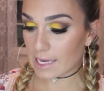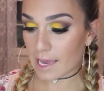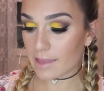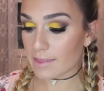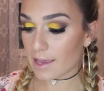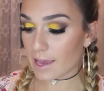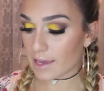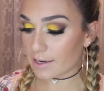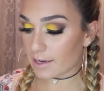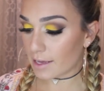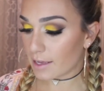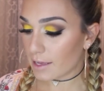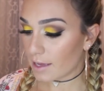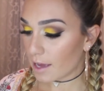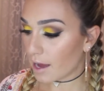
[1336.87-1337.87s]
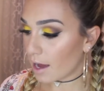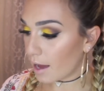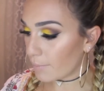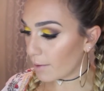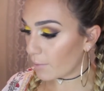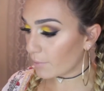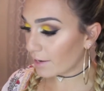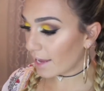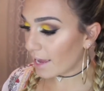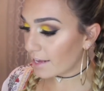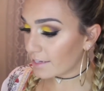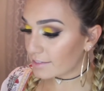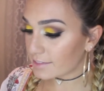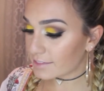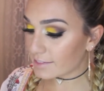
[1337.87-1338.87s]
And then I went ahead
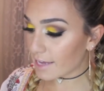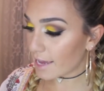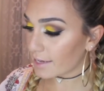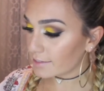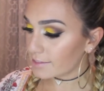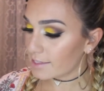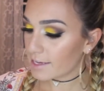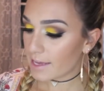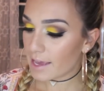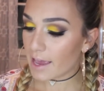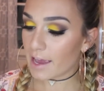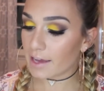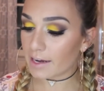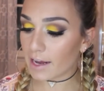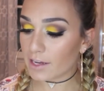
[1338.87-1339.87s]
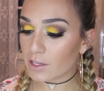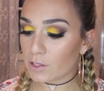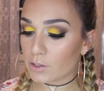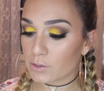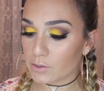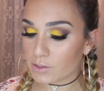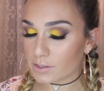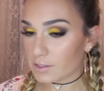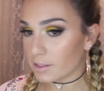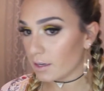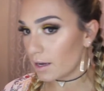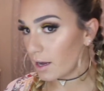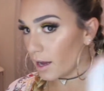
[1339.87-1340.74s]
and set and I used